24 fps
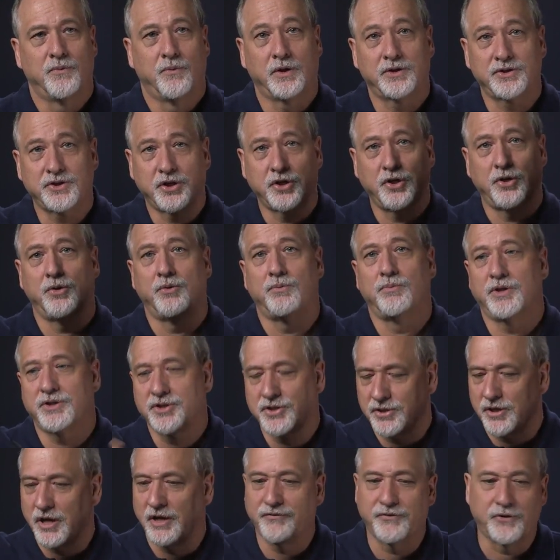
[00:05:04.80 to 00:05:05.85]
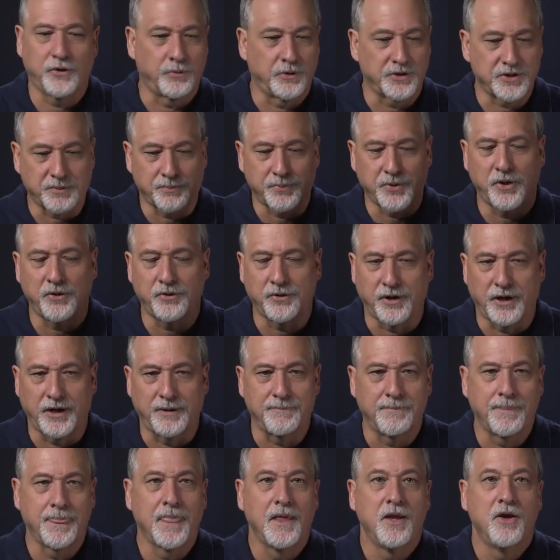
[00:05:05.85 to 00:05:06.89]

What's code? What's software? What's a program?